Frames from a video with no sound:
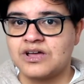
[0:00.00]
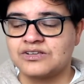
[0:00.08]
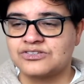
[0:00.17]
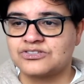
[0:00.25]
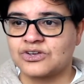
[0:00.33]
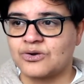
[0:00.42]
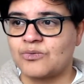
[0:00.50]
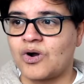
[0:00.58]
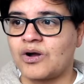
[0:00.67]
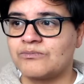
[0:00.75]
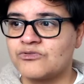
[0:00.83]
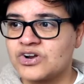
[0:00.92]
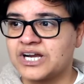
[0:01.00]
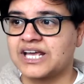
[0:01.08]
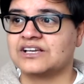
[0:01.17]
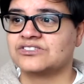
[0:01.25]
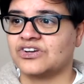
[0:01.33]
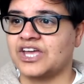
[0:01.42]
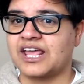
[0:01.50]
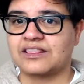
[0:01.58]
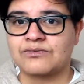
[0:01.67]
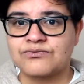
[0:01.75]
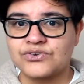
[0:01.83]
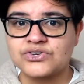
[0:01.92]
So I'm really excited.
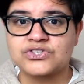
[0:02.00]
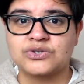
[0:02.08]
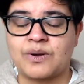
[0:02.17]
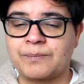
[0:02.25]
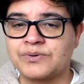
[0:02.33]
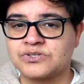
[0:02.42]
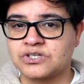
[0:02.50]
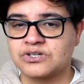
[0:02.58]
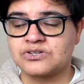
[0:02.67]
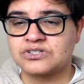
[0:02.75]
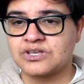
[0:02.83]
The first two episodes,